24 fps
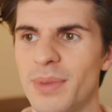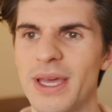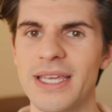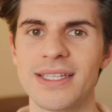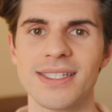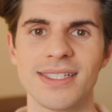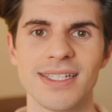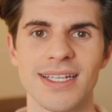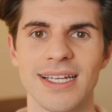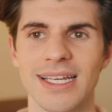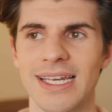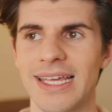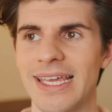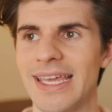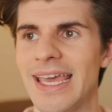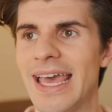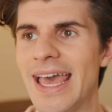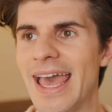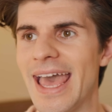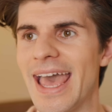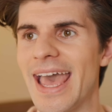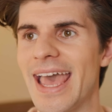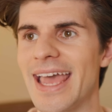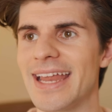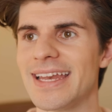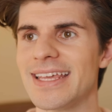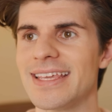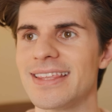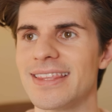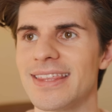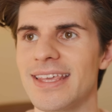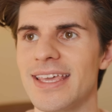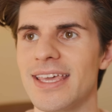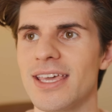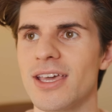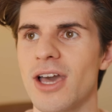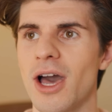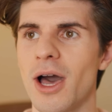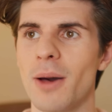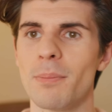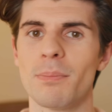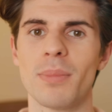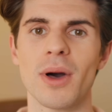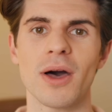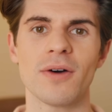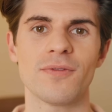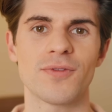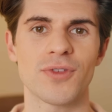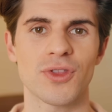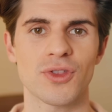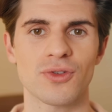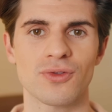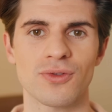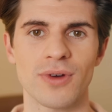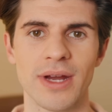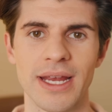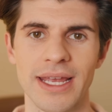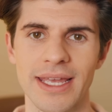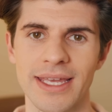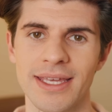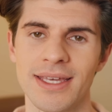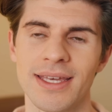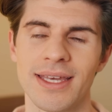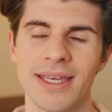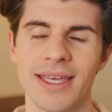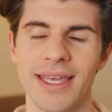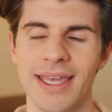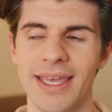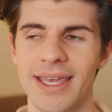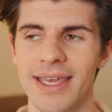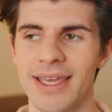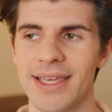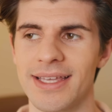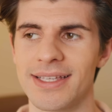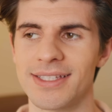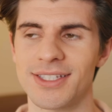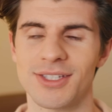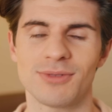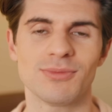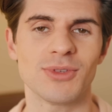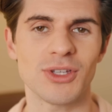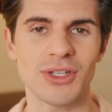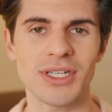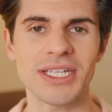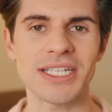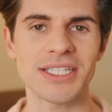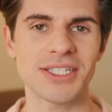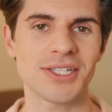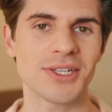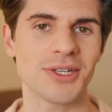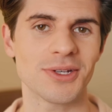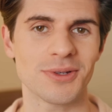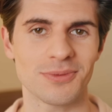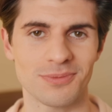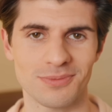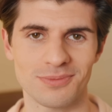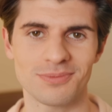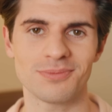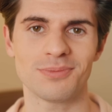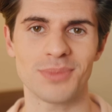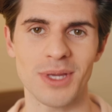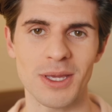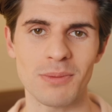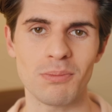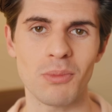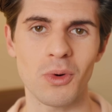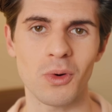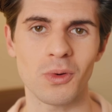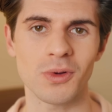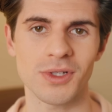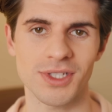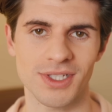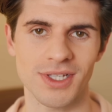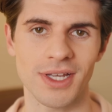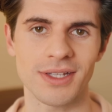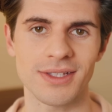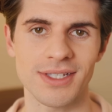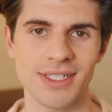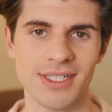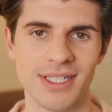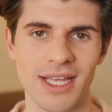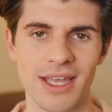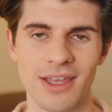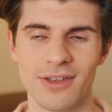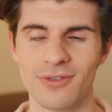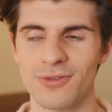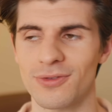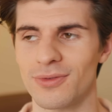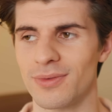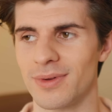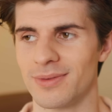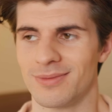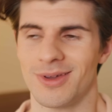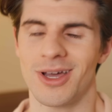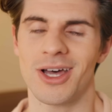Basically, anything above 3 is you need to be more sun safe.